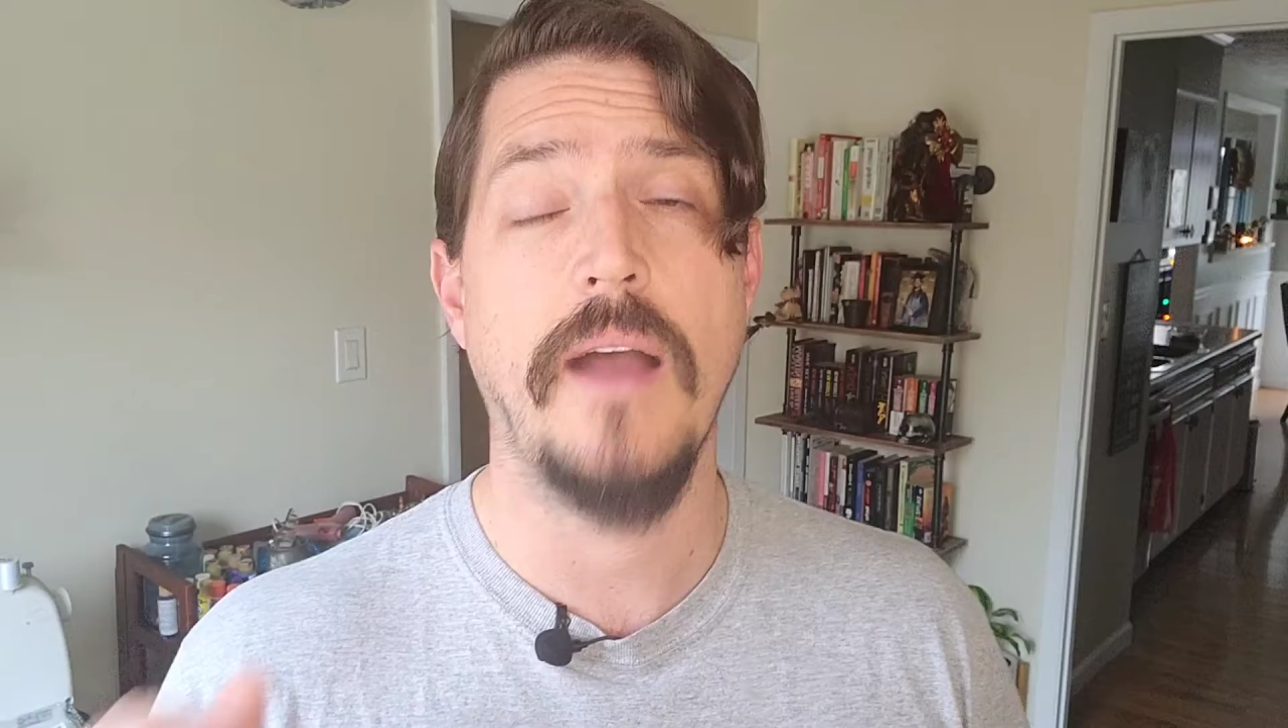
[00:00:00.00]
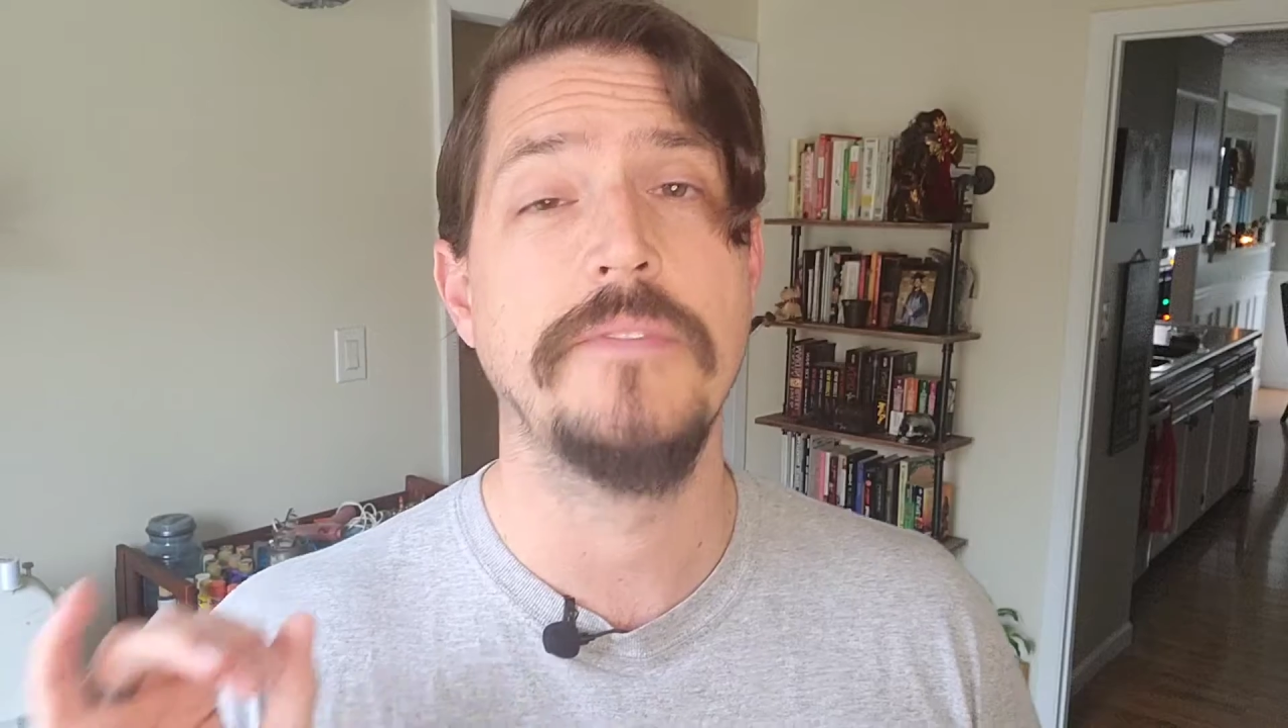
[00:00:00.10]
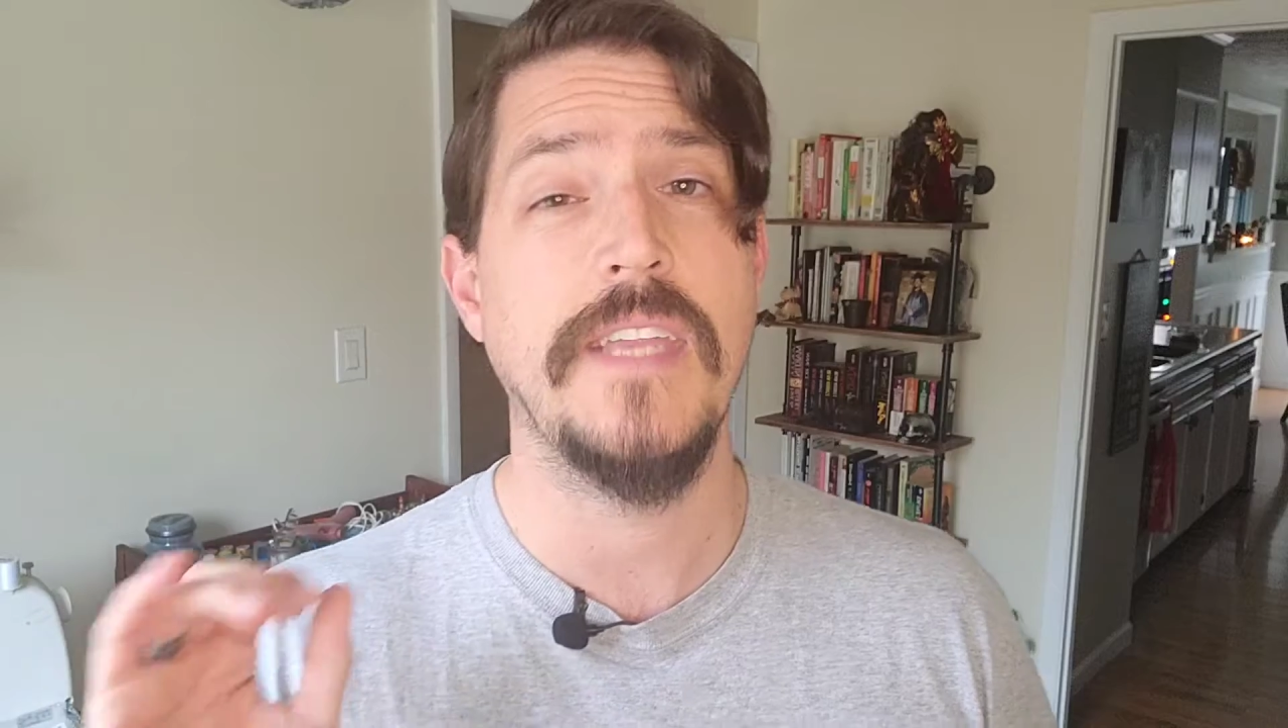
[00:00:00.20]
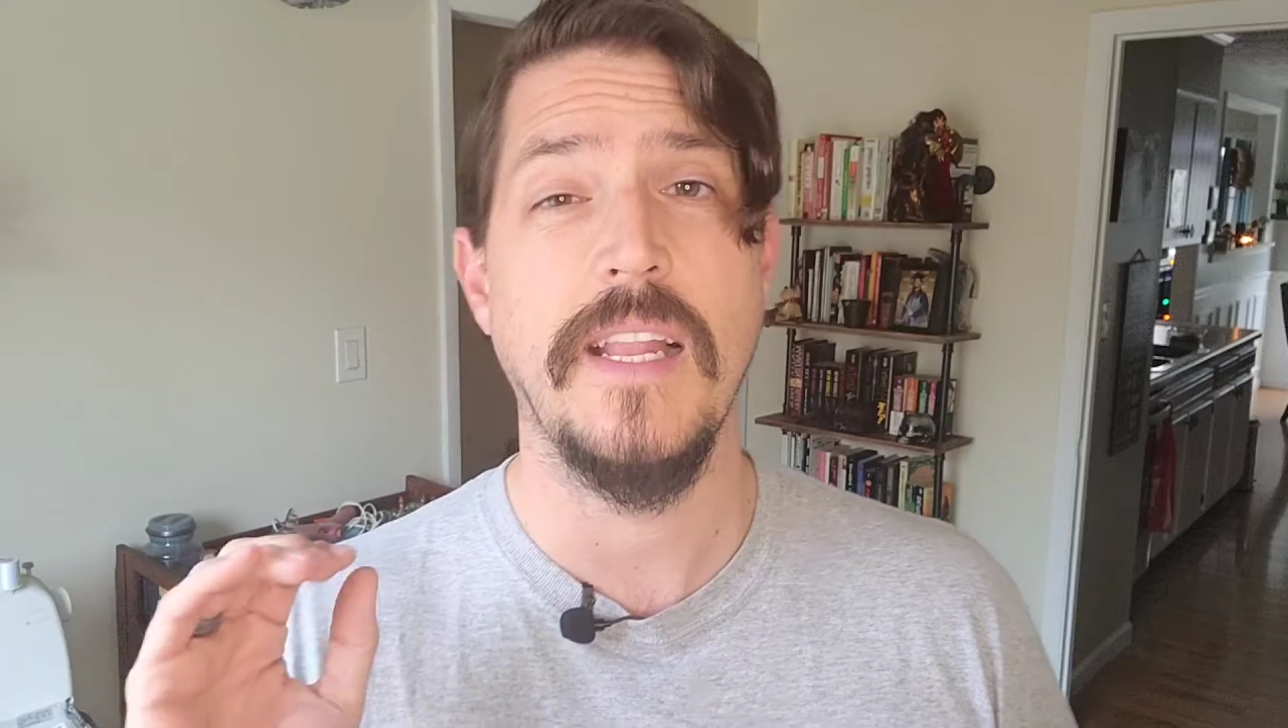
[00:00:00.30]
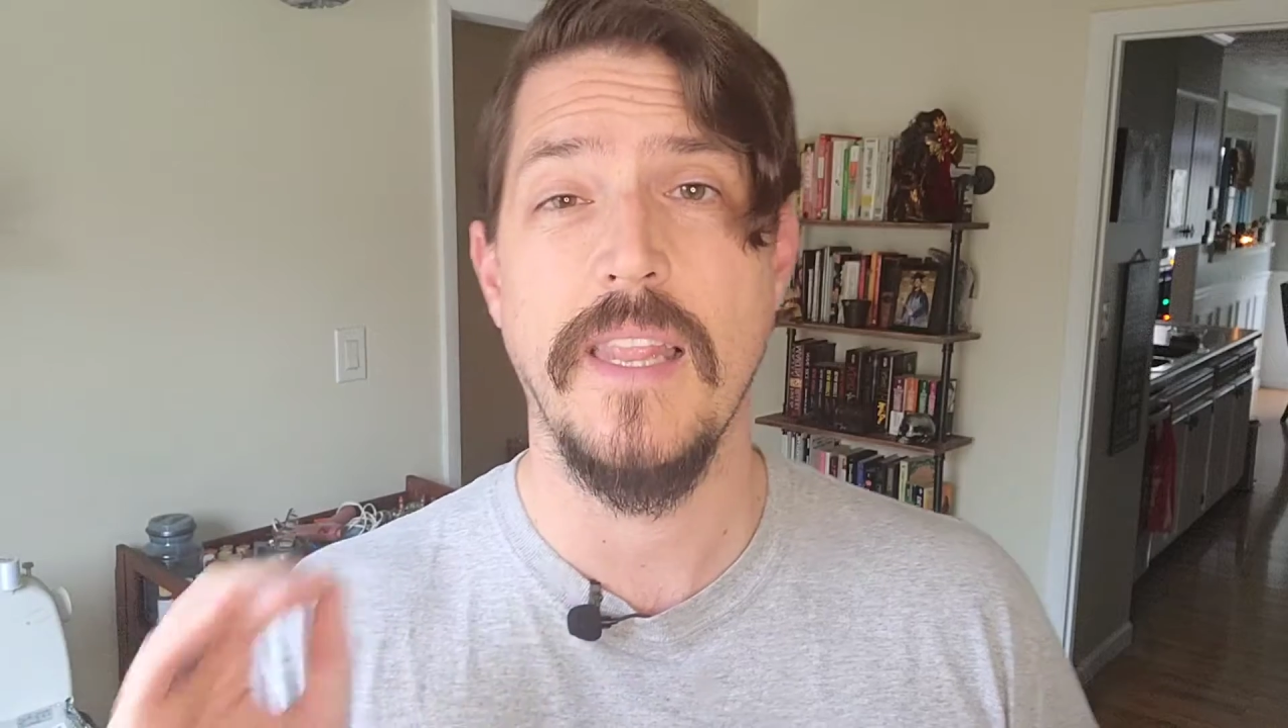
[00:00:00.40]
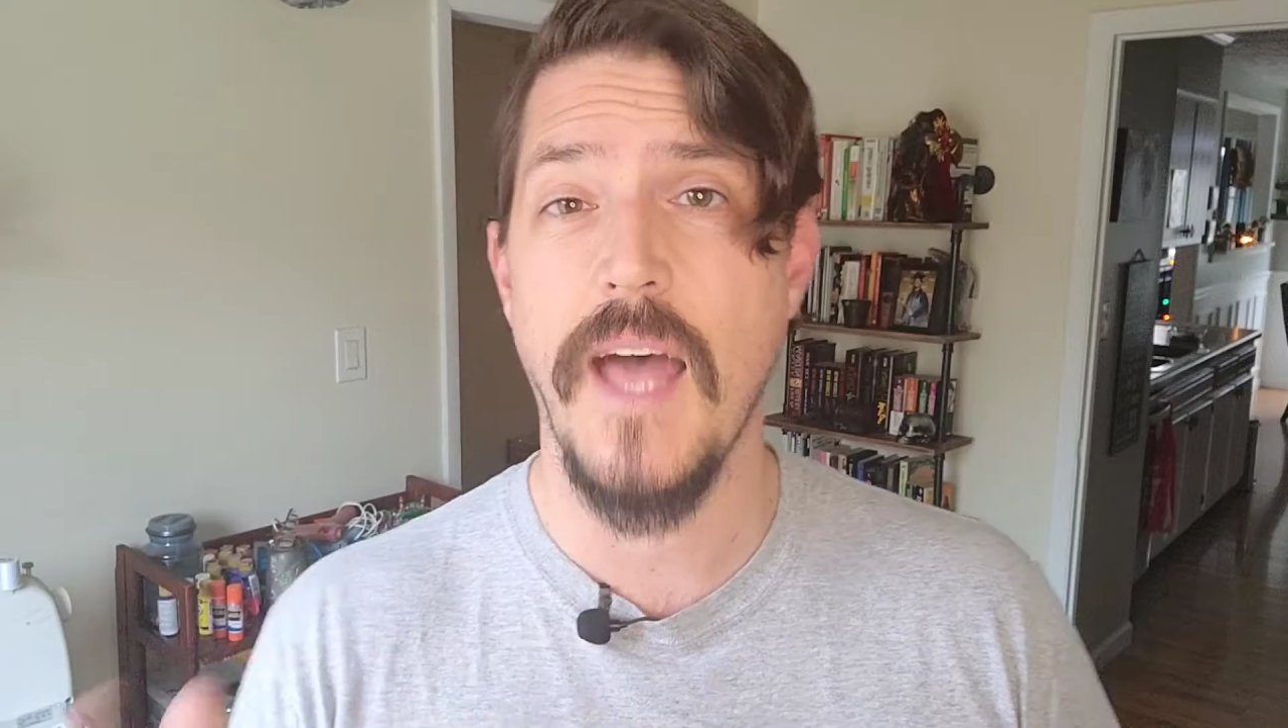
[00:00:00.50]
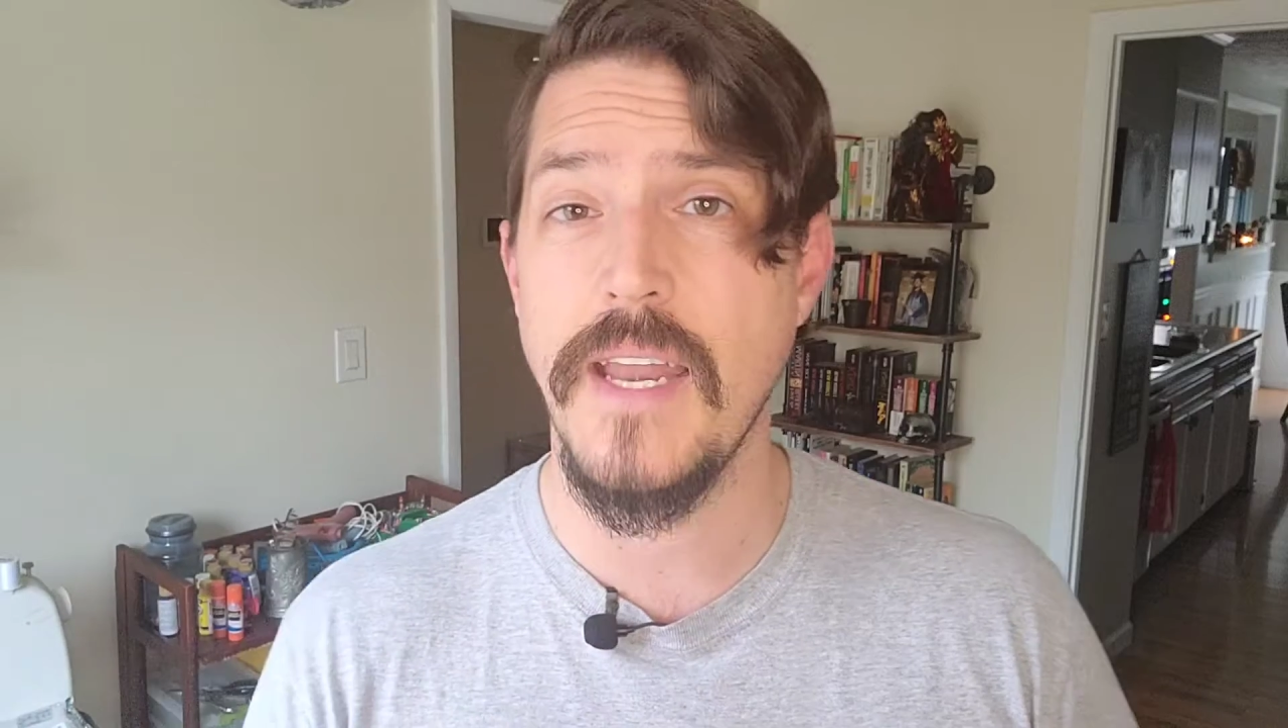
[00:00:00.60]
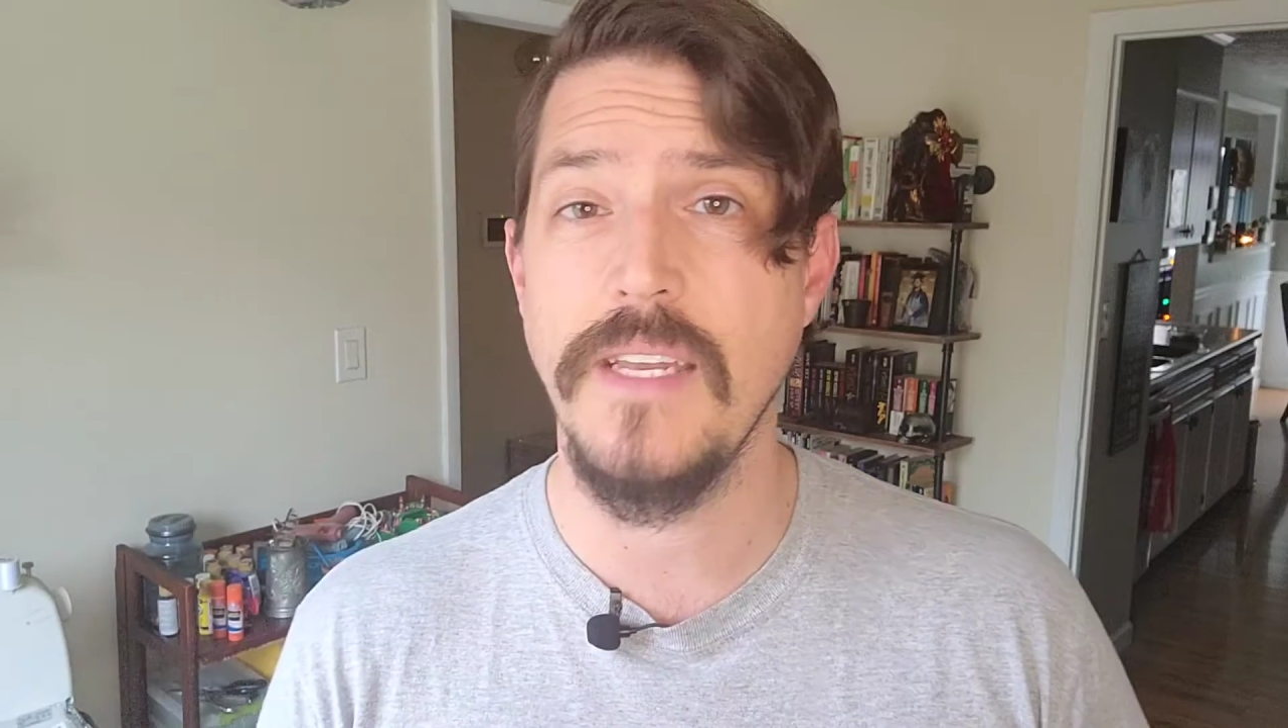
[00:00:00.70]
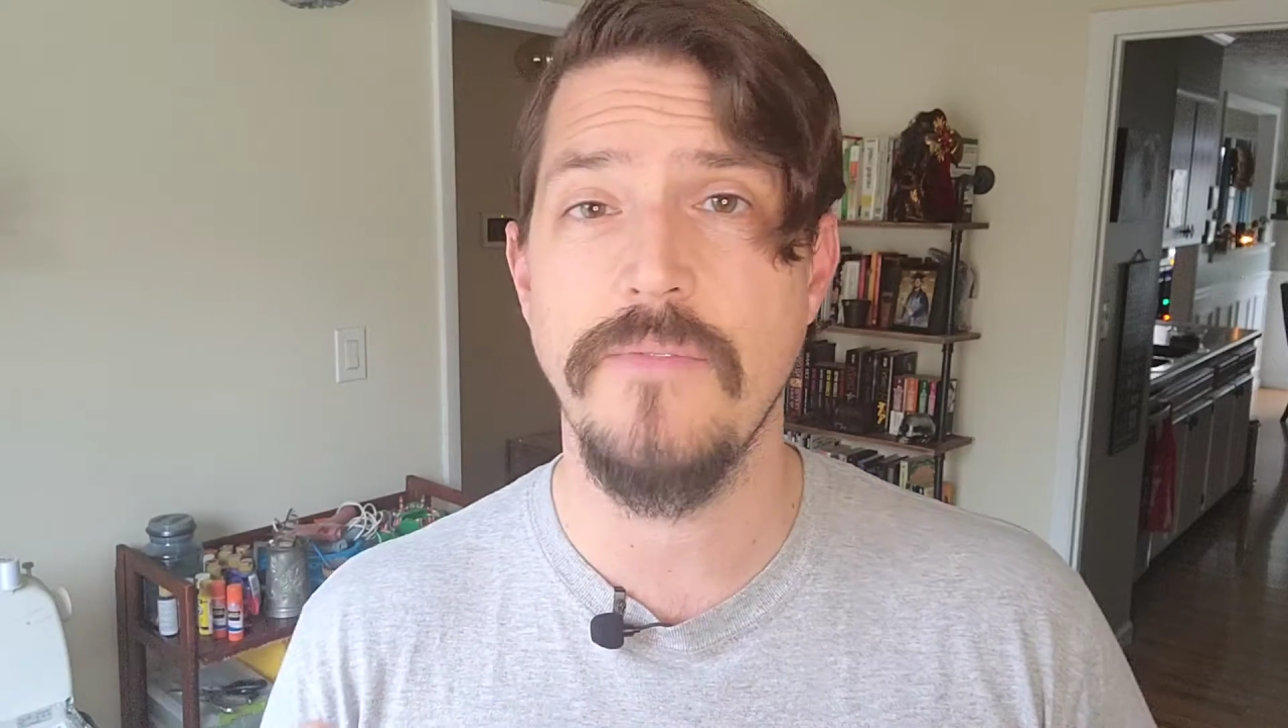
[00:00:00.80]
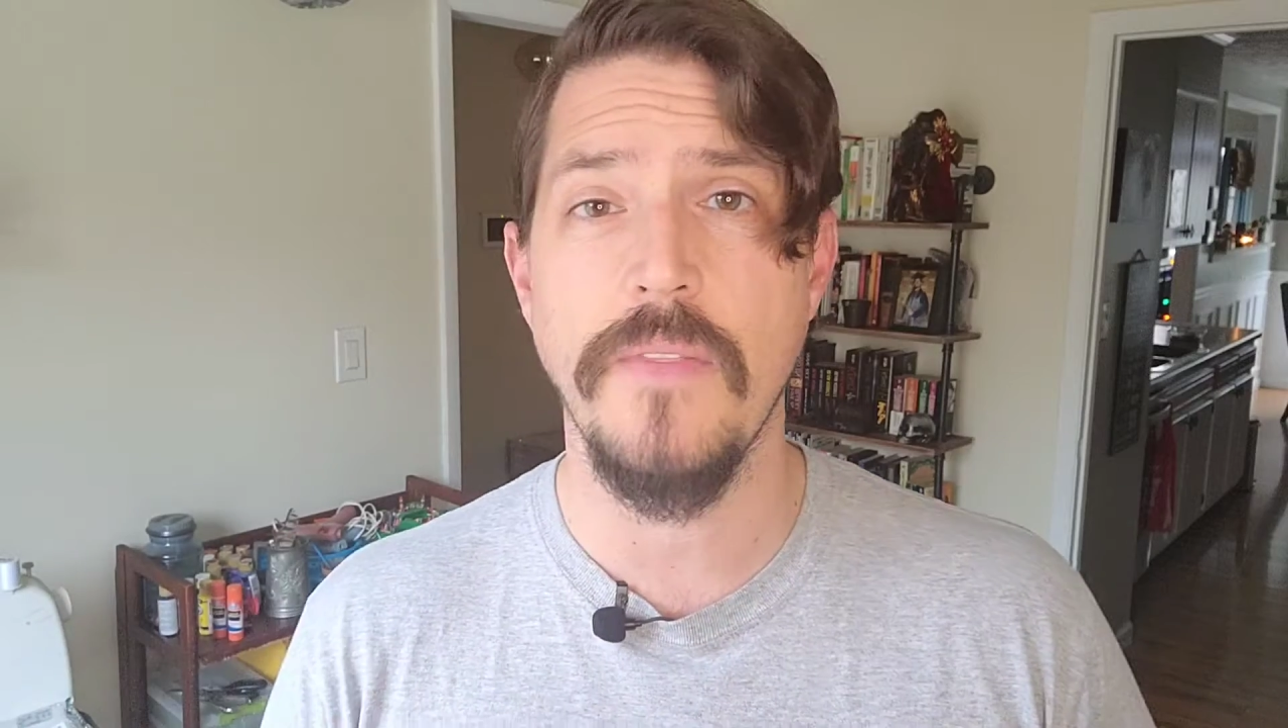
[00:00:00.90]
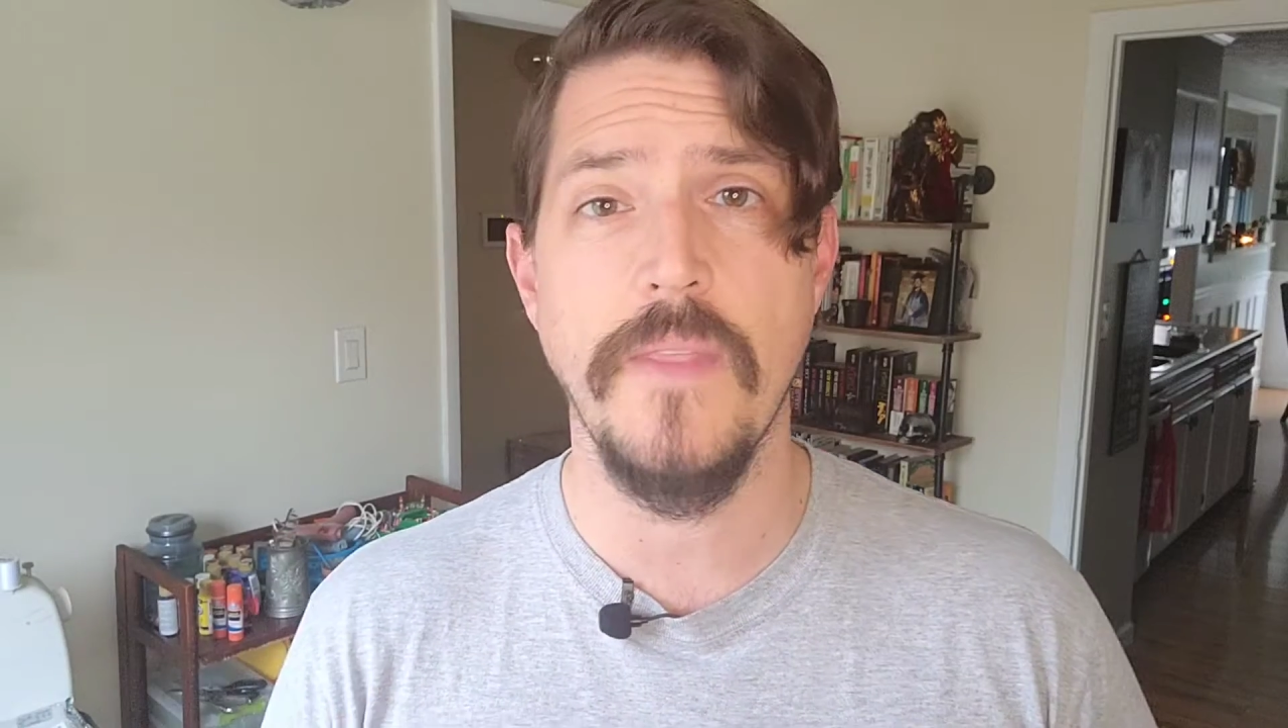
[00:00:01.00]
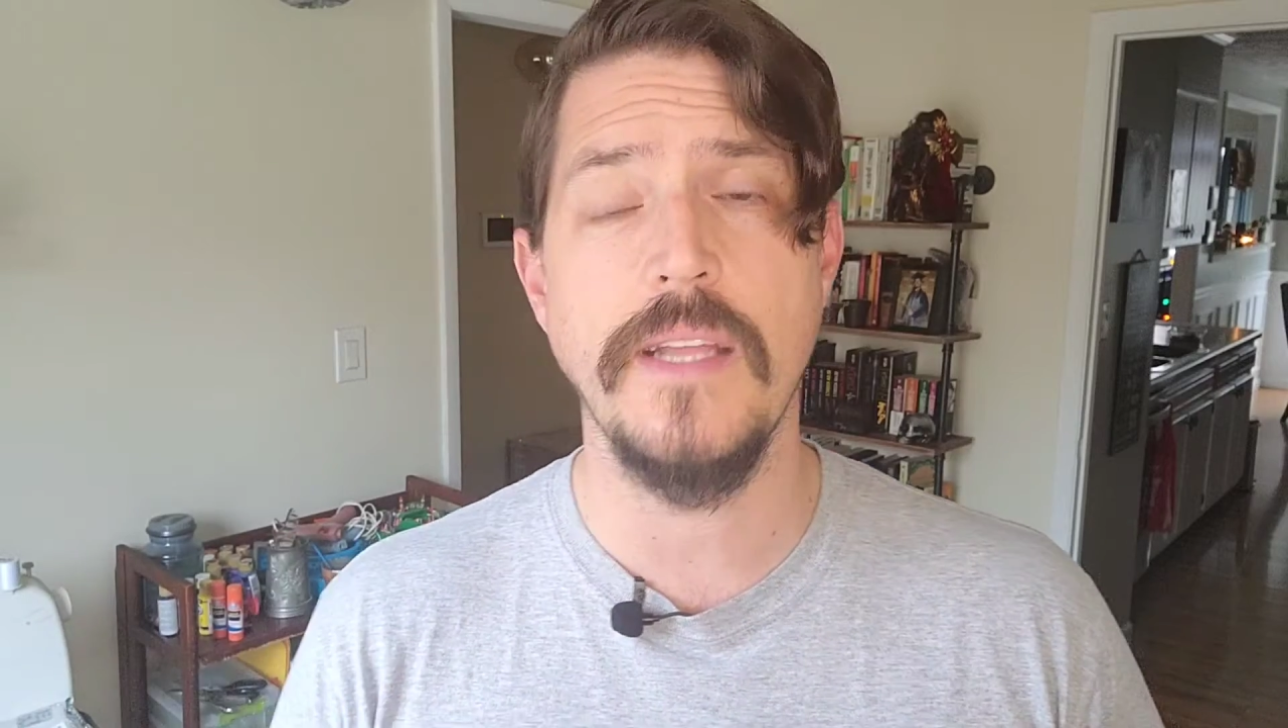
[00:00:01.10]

I've seen a lot of different